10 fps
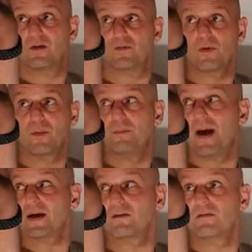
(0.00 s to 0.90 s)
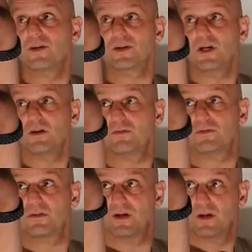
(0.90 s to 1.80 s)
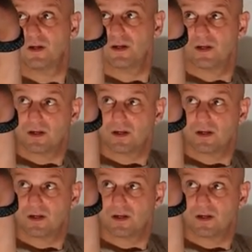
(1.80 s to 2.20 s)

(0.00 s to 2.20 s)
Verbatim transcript: from the back of the shelf,